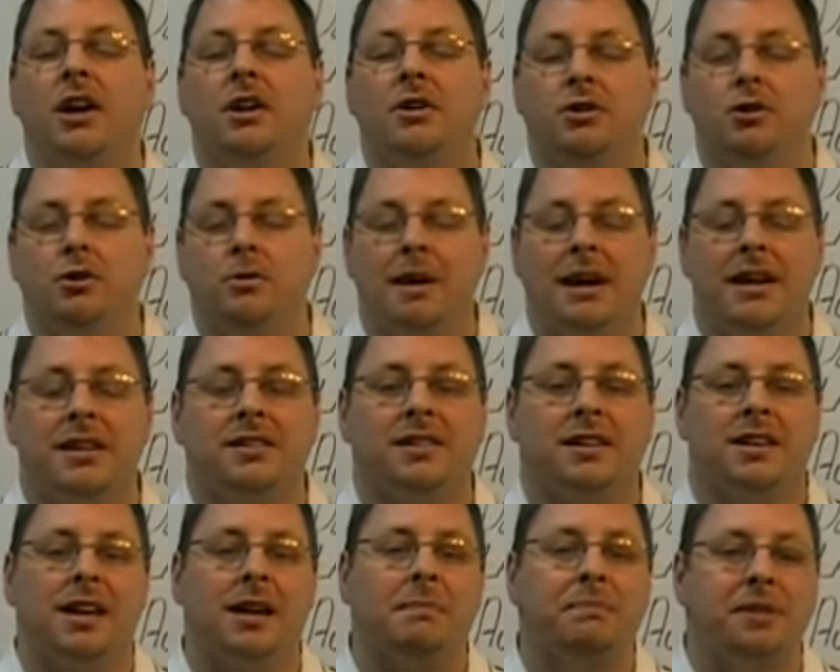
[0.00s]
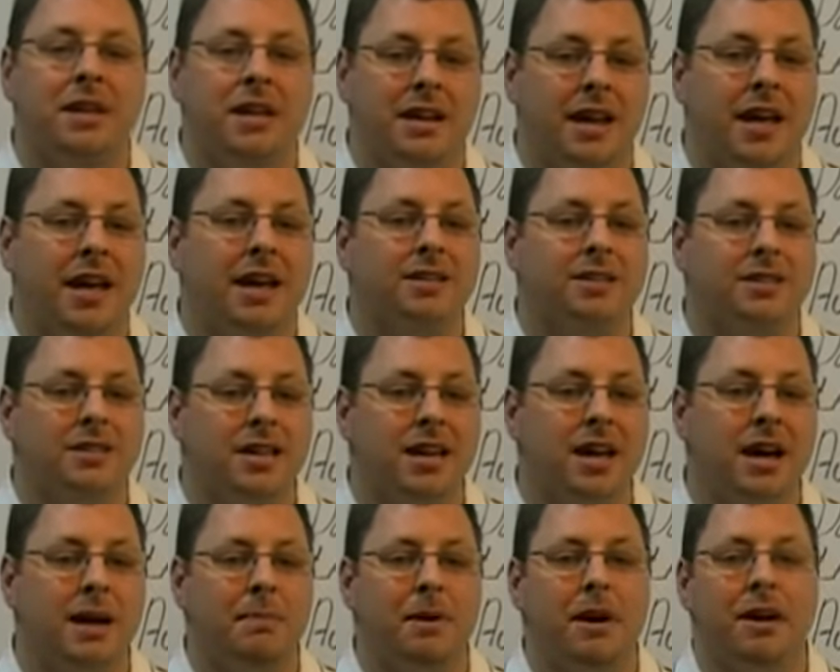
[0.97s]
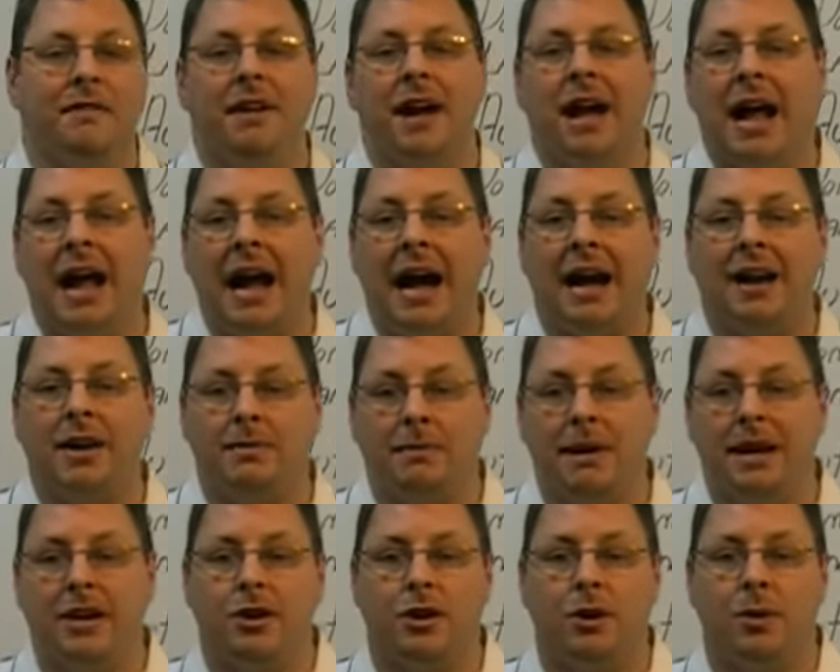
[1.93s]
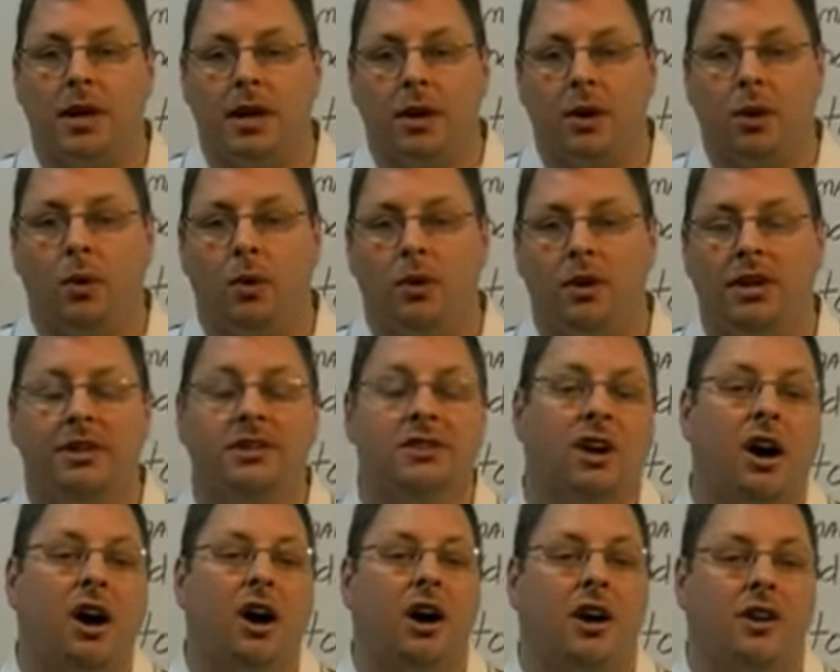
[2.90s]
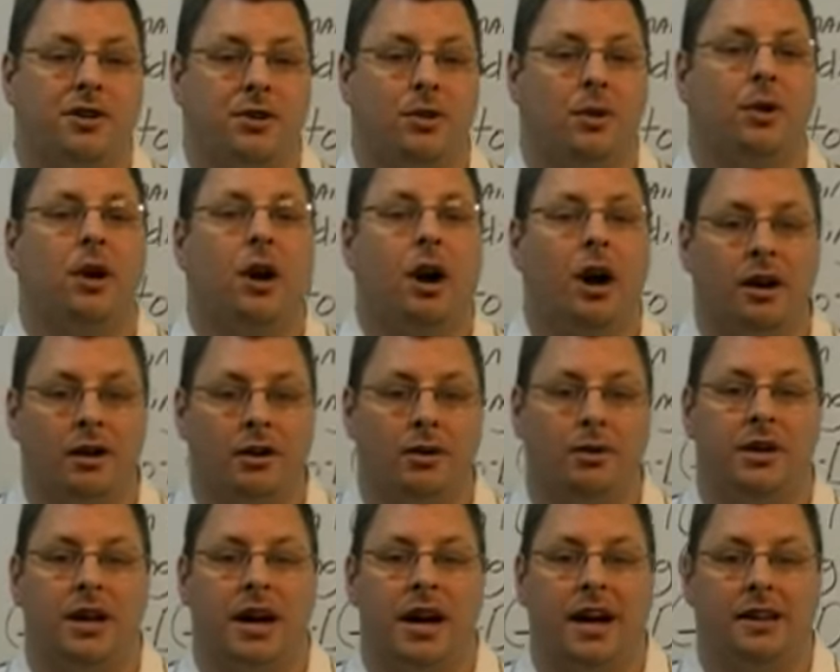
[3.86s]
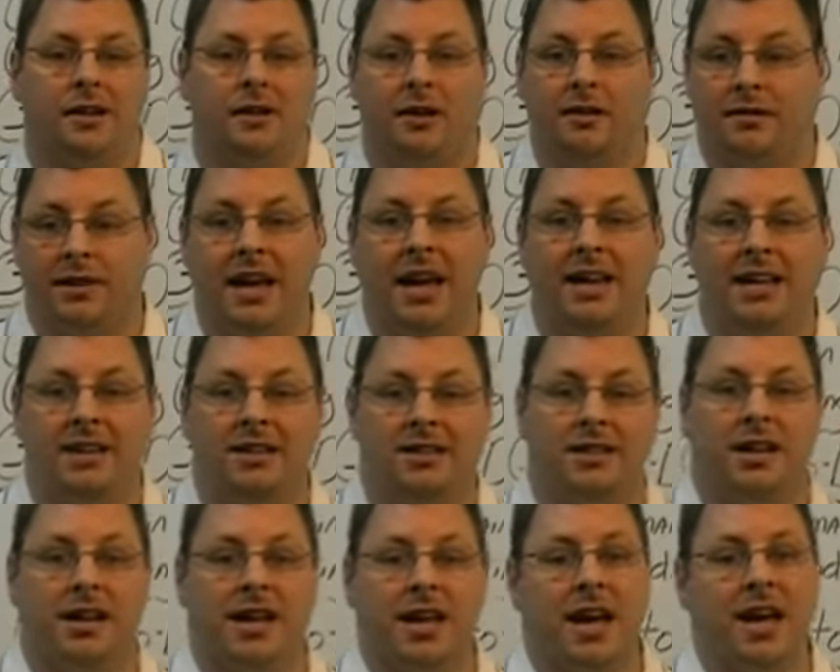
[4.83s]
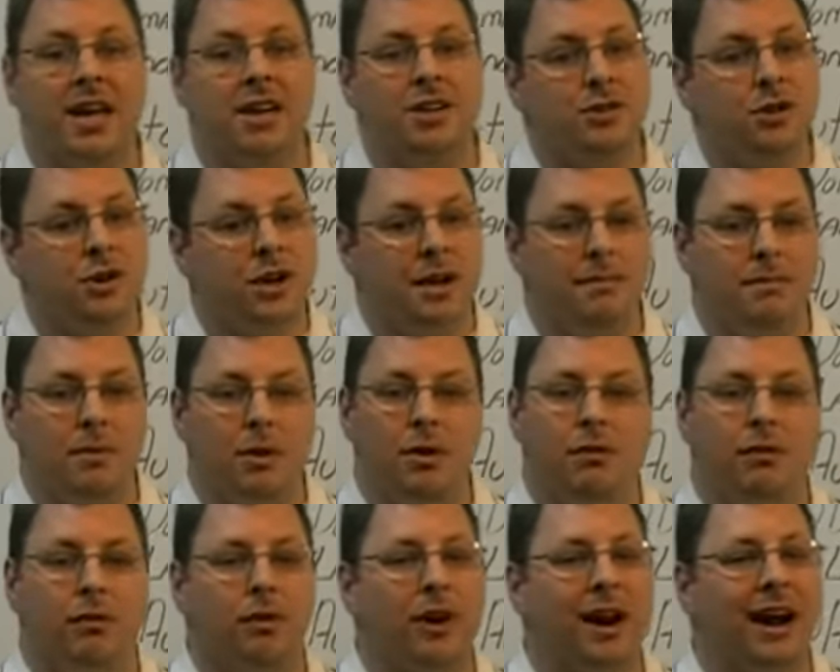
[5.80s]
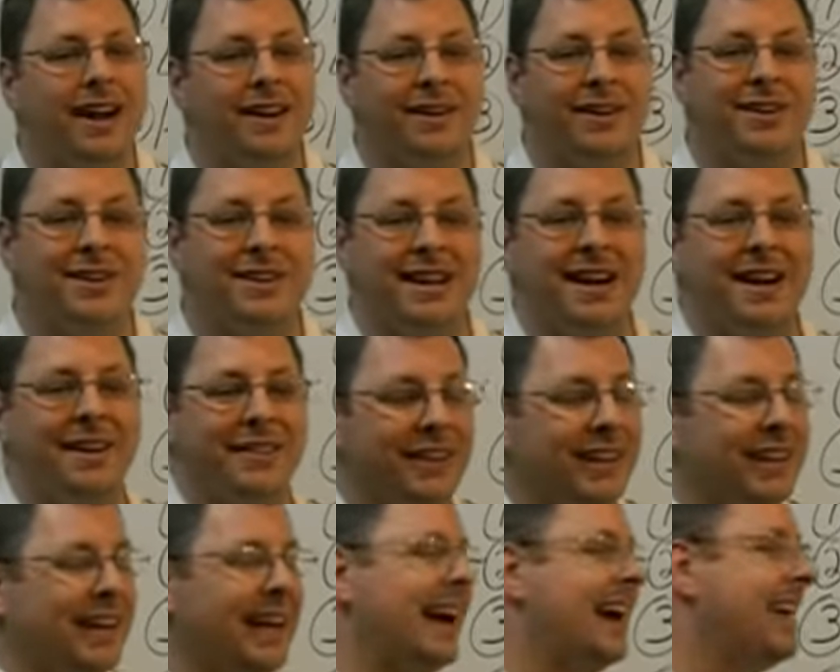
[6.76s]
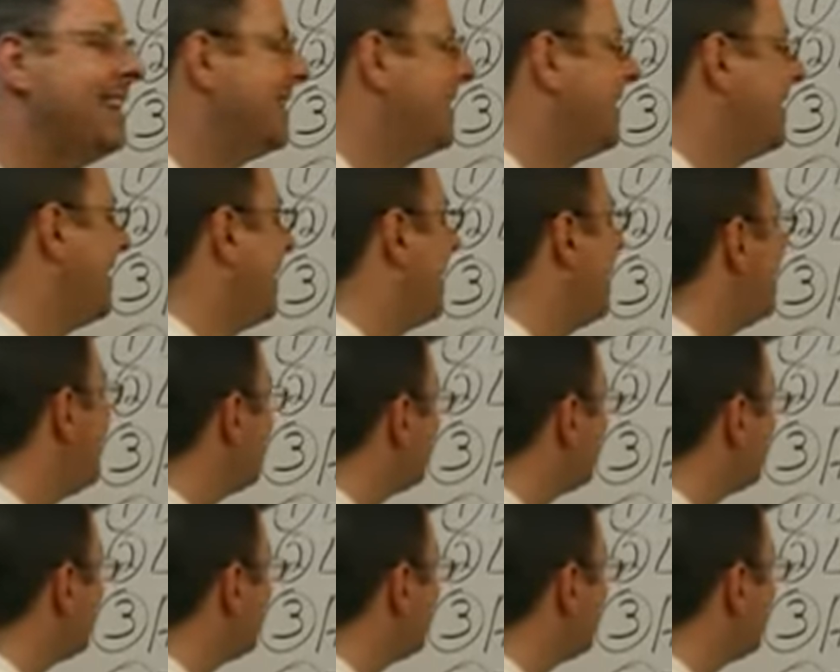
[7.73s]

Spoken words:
You may skip the next step of how to make your recordings on your auto dialer. If that is the case, you can move right on down the line there.